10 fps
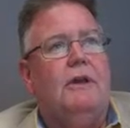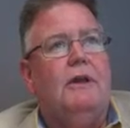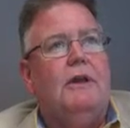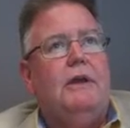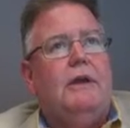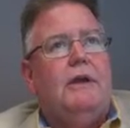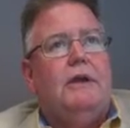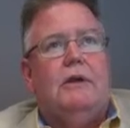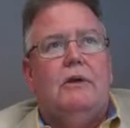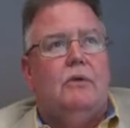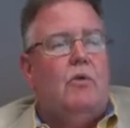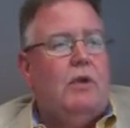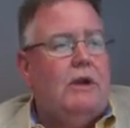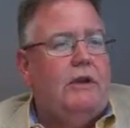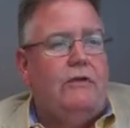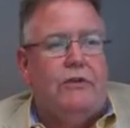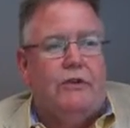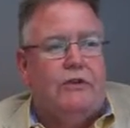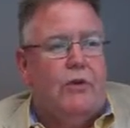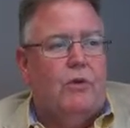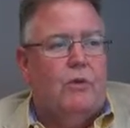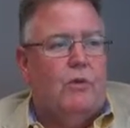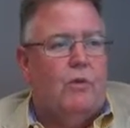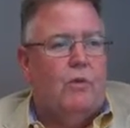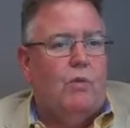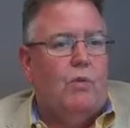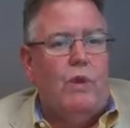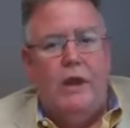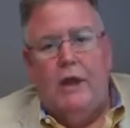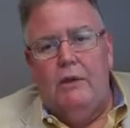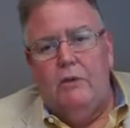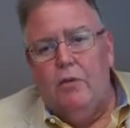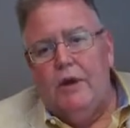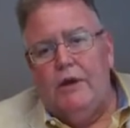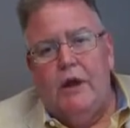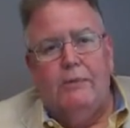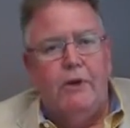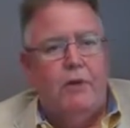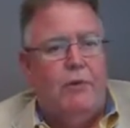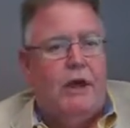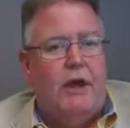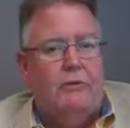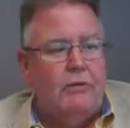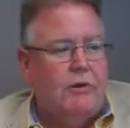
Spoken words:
but one individual, we got one company we got over